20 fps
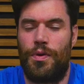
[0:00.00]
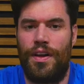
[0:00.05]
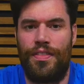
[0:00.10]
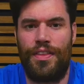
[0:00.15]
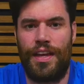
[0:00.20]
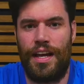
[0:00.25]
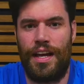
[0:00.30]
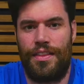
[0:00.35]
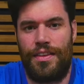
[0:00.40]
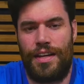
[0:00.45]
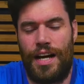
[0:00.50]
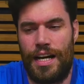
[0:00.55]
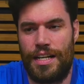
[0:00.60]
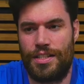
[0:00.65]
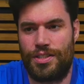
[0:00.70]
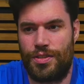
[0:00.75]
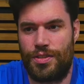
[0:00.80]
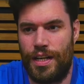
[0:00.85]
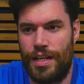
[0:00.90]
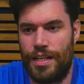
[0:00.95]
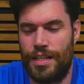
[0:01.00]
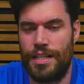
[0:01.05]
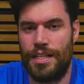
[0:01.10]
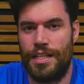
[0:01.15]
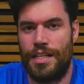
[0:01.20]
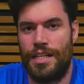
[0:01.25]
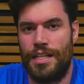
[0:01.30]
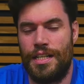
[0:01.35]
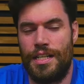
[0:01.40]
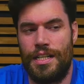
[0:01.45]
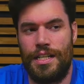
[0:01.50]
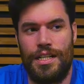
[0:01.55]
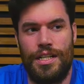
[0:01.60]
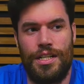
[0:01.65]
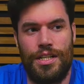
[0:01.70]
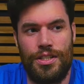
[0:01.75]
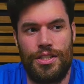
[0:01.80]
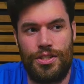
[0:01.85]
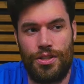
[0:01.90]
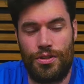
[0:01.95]
that in the highest grade.
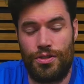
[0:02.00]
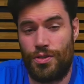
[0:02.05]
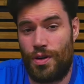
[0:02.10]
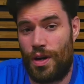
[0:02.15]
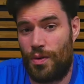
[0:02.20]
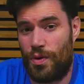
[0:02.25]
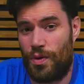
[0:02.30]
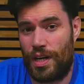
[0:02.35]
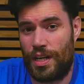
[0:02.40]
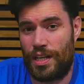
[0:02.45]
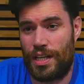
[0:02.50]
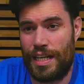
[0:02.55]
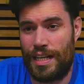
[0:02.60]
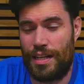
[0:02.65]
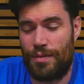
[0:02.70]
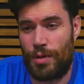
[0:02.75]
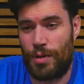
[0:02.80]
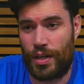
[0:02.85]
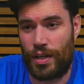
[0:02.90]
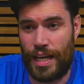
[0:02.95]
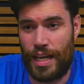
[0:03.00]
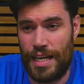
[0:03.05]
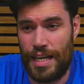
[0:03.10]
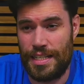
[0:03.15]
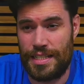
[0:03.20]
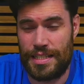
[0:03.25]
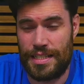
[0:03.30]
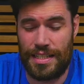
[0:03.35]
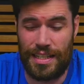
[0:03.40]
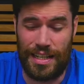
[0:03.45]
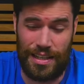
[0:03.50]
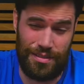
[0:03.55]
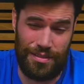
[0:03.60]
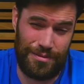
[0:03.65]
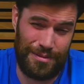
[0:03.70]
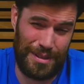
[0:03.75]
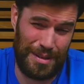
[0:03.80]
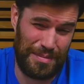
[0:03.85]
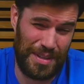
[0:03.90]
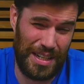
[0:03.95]
So do I want to get them all cased? Now,
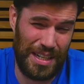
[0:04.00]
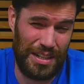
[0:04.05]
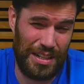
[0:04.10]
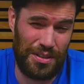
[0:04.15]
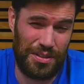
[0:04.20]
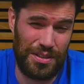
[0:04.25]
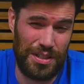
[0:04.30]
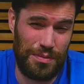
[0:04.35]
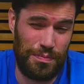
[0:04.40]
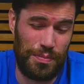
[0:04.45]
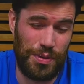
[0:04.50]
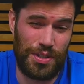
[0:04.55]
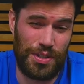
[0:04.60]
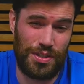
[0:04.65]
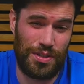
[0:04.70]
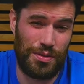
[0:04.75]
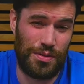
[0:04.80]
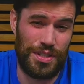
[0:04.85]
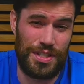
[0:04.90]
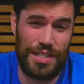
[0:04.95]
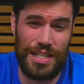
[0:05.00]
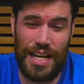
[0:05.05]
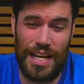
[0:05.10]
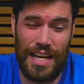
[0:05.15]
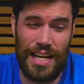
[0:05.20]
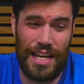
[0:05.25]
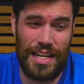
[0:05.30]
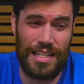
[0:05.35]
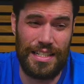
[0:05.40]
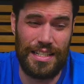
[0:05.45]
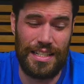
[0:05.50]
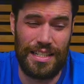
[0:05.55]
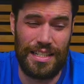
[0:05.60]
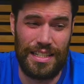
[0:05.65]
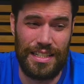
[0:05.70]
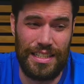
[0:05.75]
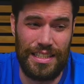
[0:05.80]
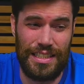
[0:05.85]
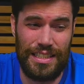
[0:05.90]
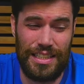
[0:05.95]
I'm getting all these books towards the end,
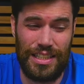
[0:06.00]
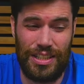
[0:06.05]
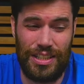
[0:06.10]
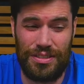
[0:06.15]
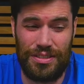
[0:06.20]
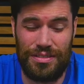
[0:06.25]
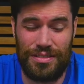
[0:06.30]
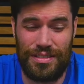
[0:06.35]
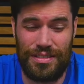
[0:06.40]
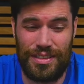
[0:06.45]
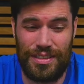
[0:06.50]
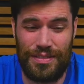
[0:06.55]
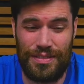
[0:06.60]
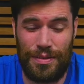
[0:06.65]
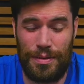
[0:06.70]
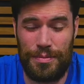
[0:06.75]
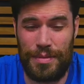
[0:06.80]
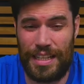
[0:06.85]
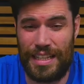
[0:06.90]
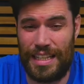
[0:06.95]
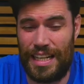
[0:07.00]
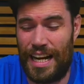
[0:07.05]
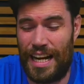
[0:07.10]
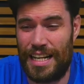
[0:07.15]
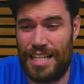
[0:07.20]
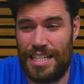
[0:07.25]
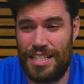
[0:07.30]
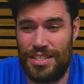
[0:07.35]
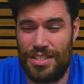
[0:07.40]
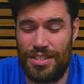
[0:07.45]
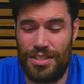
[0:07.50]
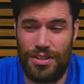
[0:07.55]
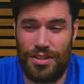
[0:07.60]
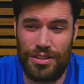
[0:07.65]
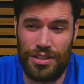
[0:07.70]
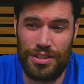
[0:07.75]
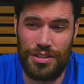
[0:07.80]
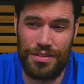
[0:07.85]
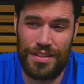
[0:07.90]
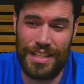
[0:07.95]
from like the 90s and
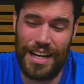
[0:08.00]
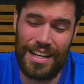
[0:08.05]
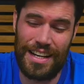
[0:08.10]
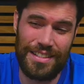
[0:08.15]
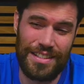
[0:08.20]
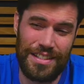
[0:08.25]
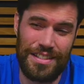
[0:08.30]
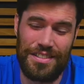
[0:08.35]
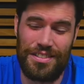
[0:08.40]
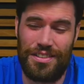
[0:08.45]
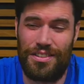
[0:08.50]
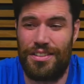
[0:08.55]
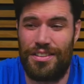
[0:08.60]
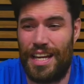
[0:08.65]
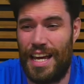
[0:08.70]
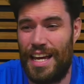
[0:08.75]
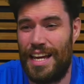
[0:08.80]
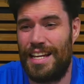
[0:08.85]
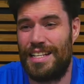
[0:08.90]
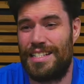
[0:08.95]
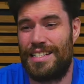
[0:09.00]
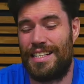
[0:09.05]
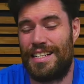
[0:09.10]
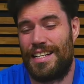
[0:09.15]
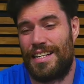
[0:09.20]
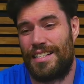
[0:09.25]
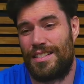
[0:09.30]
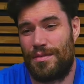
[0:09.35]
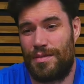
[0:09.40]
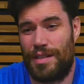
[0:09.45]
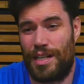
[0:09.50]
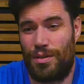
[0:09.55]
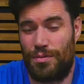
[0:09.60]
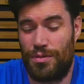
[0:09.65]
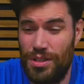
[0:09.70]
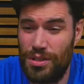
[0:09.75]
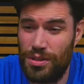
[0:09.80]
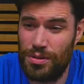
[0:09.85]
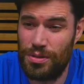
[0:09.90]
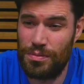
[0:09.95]
early 2000s. They're all cased. That takes a lot of
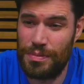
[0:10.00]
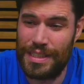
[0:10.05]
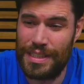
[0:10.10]
room.